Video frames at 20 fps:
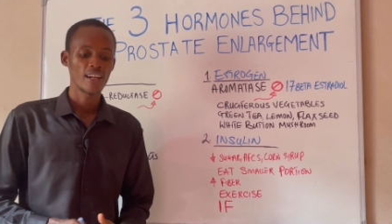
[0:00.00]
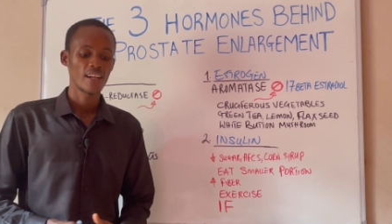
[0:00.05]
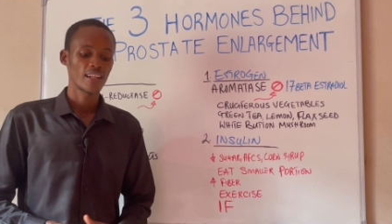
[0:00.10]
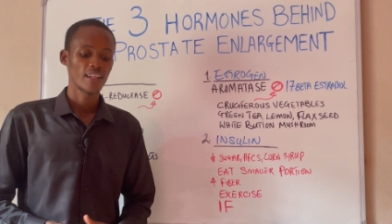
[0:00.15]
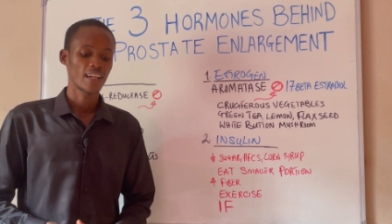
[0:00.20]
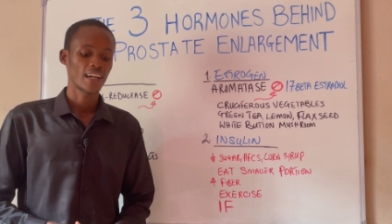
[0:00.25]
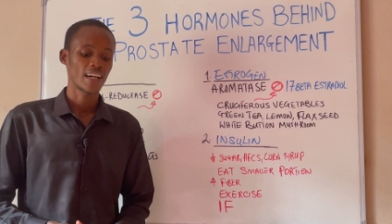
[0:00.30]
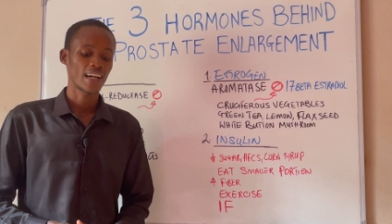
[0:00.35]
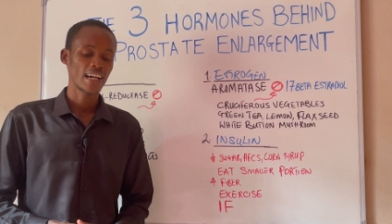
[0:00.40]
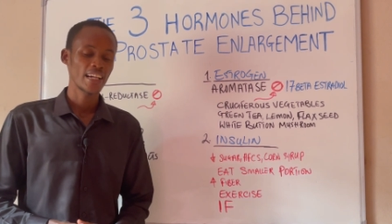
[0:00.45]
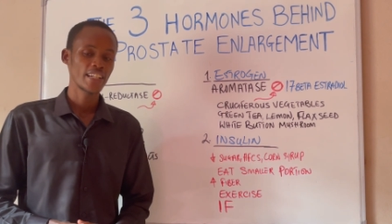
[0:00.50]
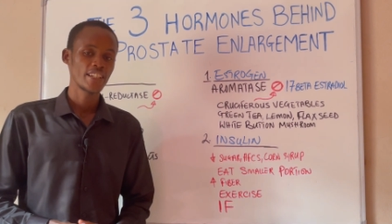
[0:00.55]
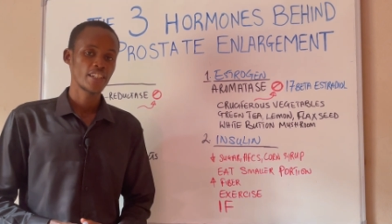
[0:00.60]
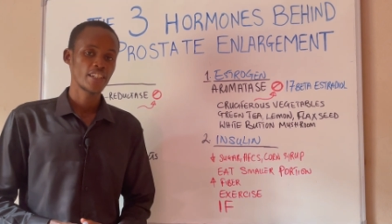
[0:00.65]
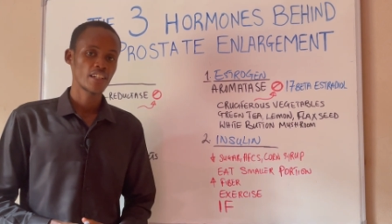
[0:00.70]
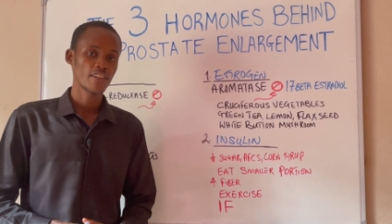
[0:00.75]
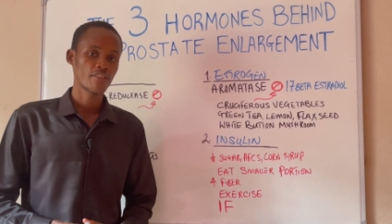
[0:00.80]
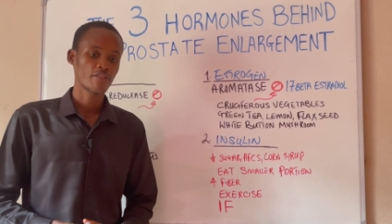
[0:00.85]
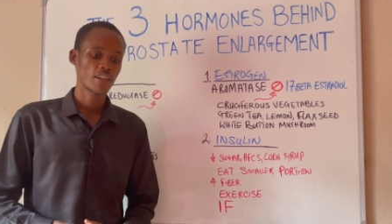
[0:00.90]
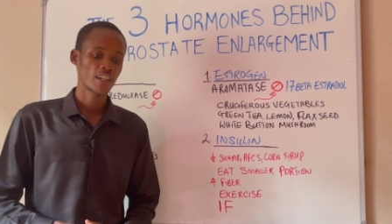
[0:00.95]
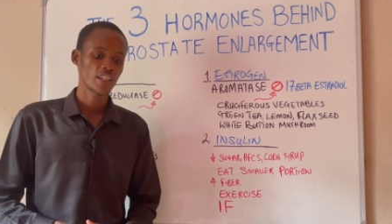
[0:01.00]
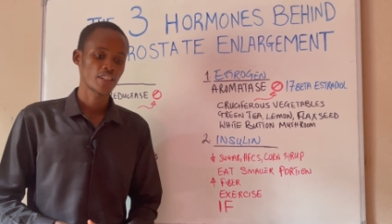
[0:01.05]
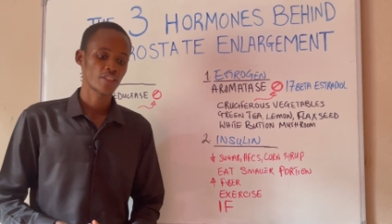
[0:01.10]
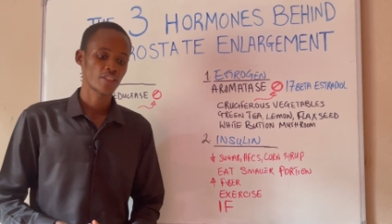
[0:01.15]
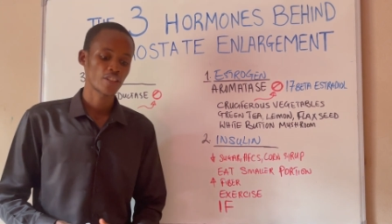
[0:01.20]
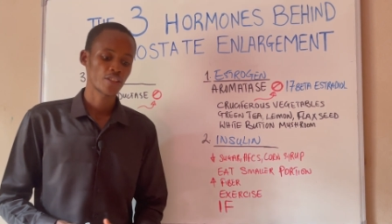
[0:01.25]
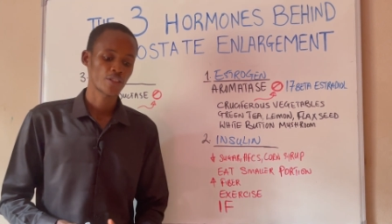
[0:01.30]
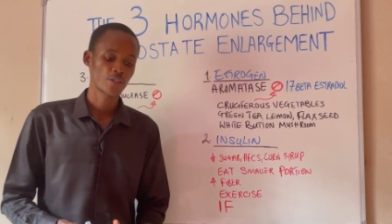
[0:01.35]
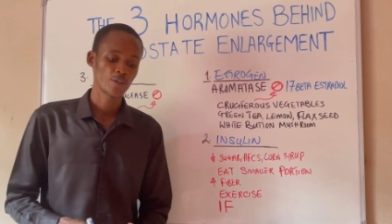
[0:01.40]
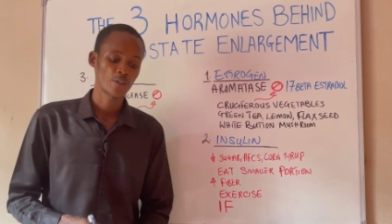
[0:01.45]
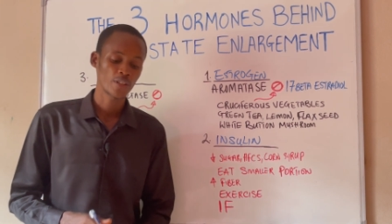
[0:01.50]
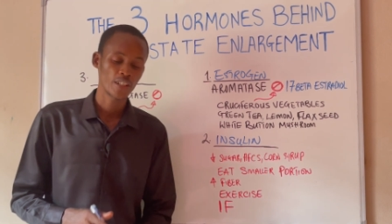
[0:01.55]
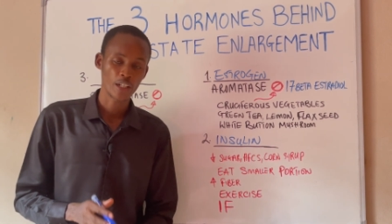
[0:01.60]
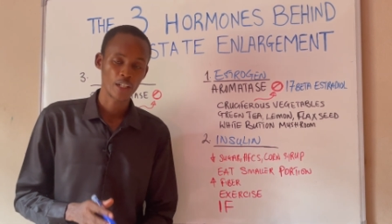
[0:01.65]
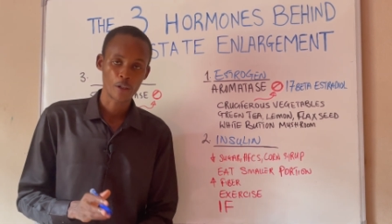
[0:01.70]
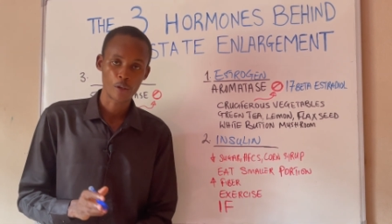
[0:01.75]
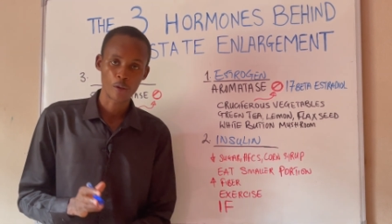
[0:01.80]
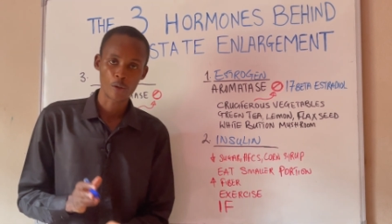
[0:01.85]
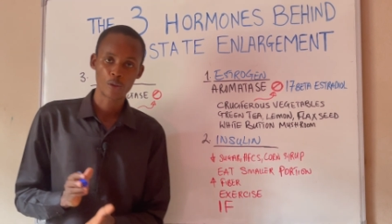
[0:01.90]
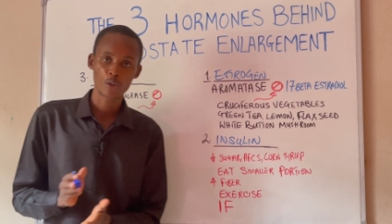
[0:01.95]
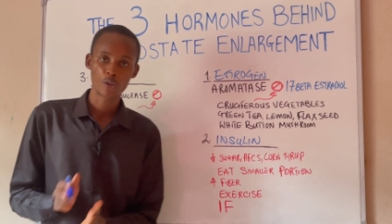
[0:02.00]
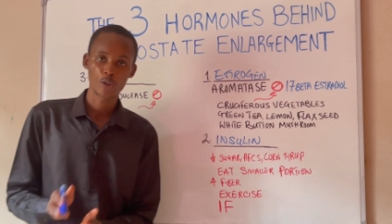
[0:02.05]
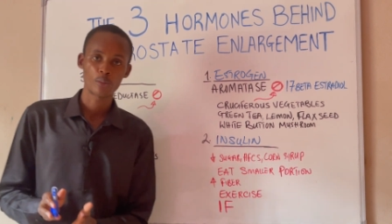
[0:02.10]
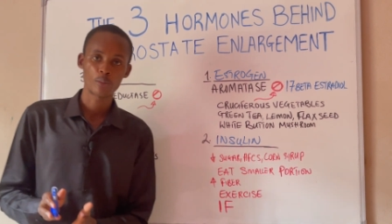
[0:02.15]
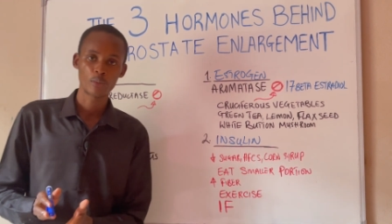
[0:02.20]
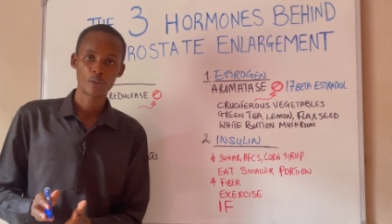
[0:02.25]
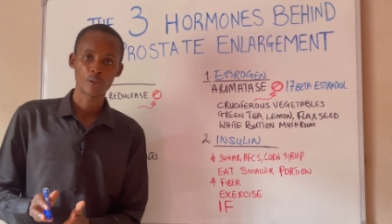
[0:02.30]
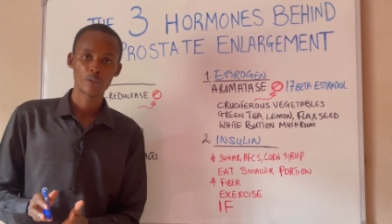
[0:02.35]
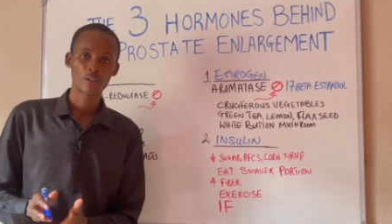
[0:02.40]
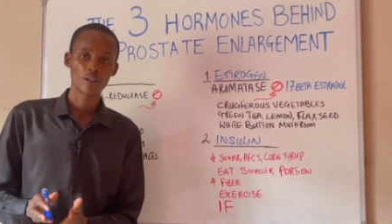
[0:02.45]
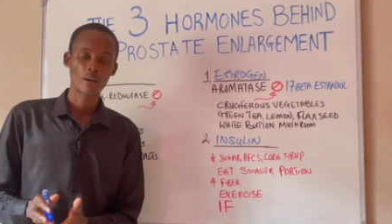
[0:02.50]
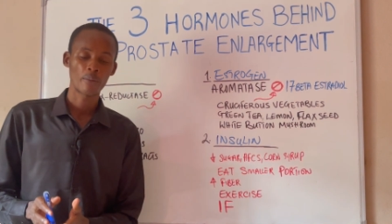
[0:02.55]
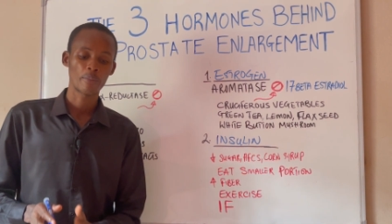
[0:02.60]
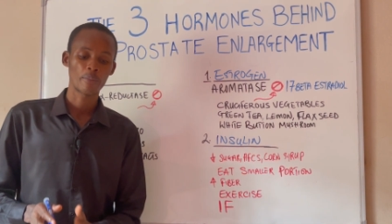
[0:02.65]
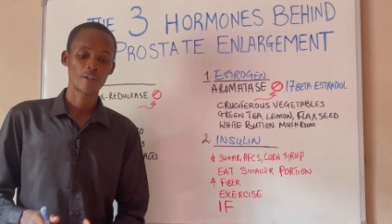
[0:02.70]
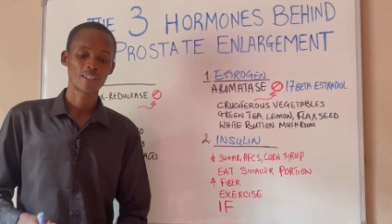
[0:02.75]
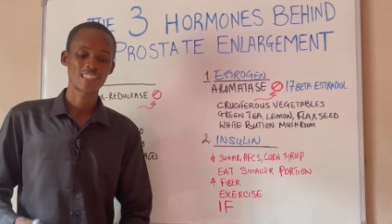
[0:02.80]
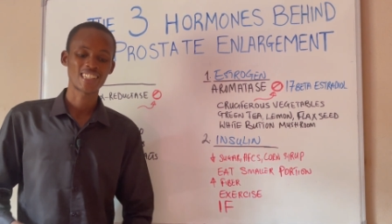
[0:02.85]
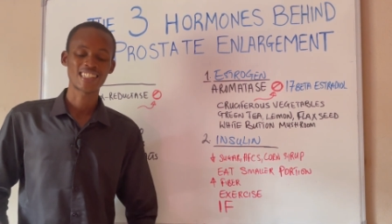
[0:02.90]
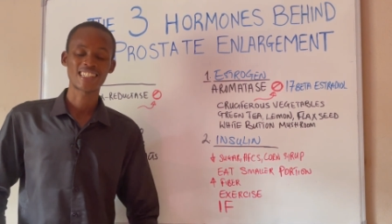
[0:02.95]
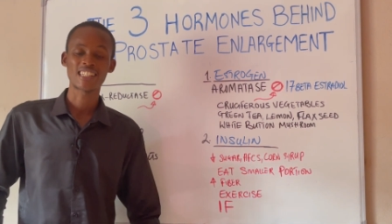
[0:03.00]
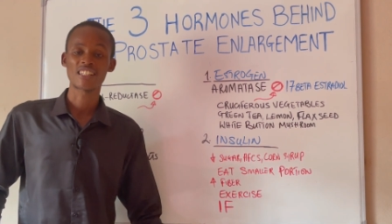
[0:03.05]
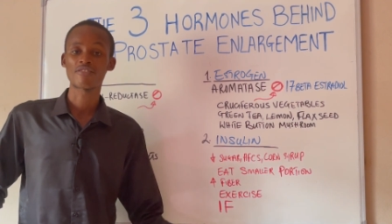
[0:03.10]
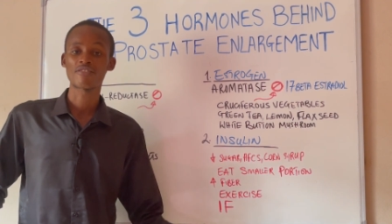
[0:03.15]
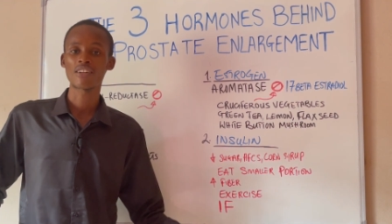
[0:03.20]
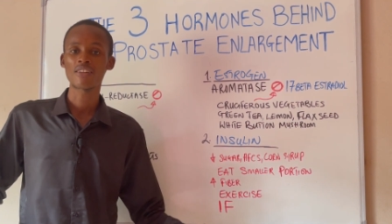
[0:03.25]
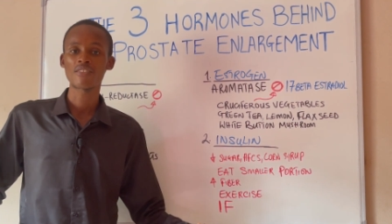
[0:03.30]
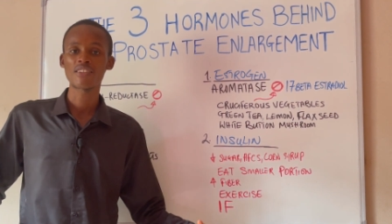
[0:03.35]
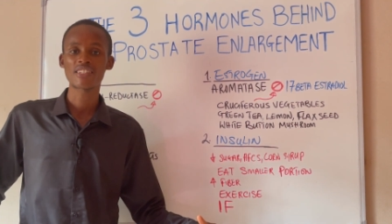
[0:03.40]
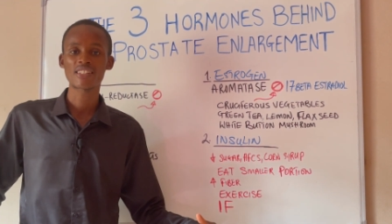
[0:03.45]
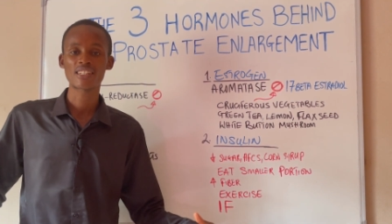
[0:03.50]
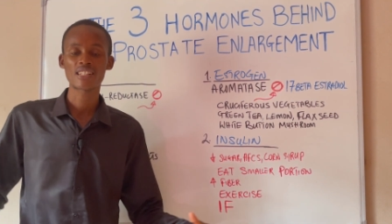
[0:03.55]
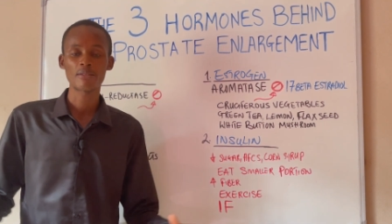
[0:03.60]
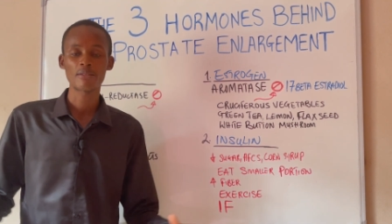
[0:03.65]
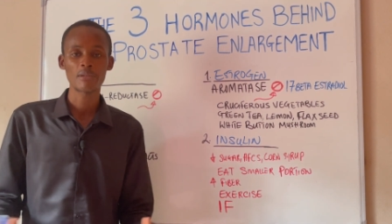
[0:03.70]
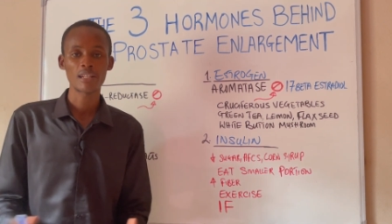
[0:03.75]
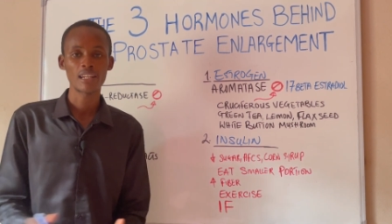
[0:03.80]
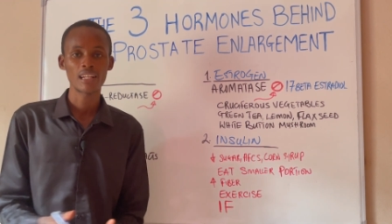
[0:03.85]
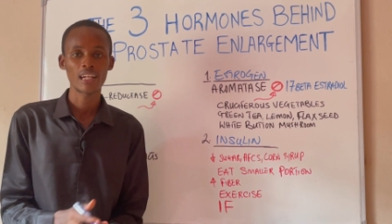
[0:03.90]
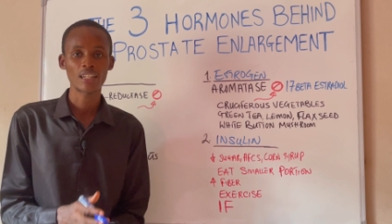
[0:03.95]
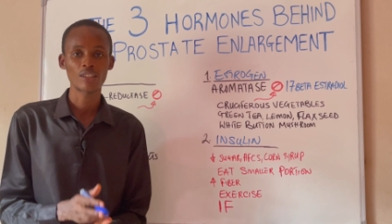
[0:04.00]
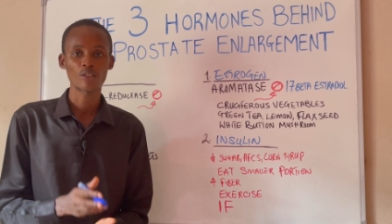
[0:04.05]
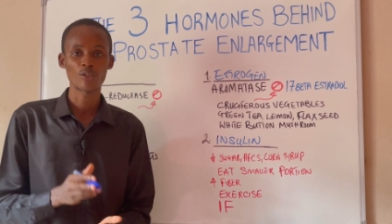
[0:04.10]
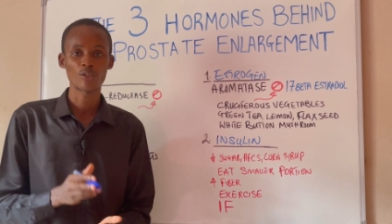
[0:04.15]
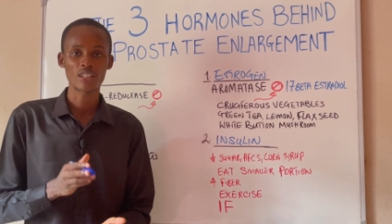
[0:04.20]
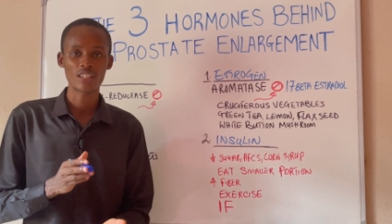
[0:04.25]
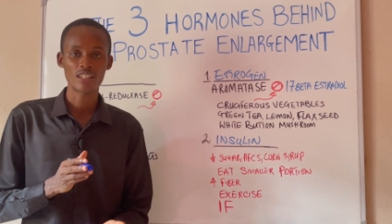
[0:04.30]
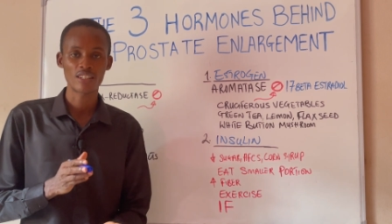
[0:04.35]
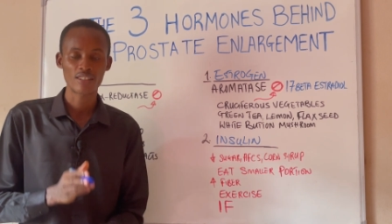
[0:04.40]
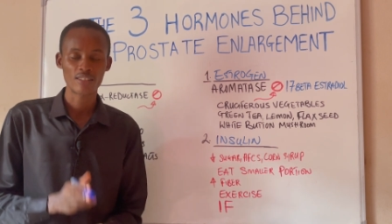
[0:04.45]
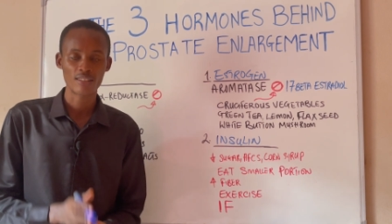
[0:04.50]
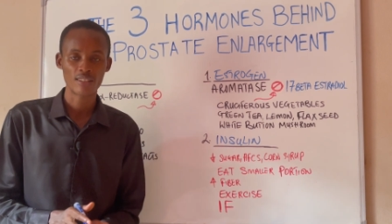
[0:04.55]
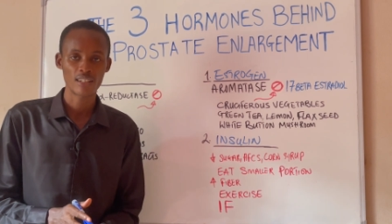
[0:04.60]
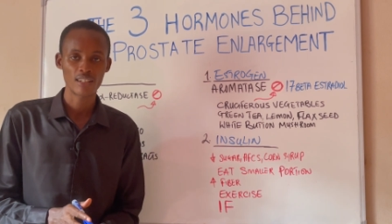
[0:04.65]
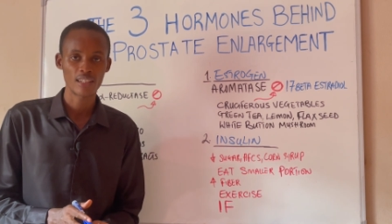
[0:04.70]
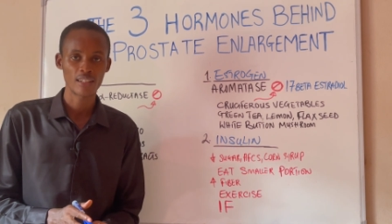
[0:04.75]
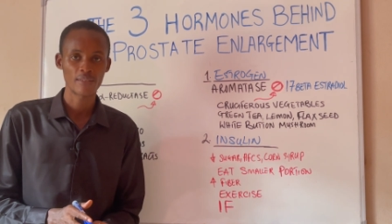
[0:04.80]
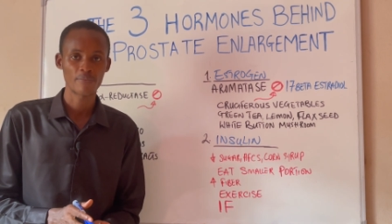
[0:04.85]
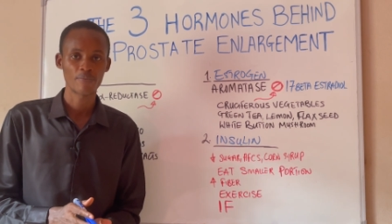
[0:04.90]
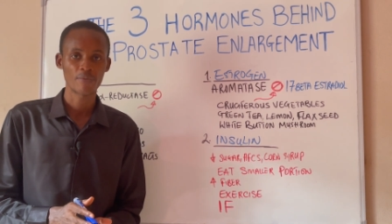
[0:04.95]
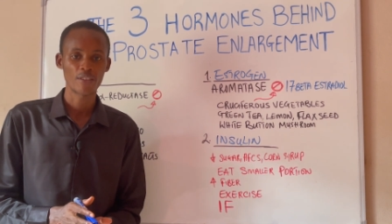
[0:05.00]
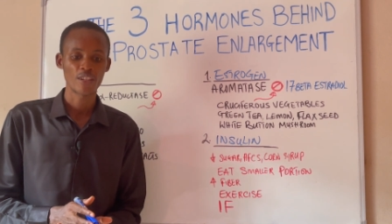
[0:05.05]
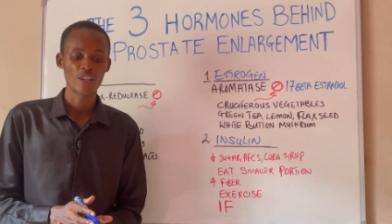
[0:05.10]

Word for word: Now, I G F one is also a growth hormone, but it is very similar to insulin.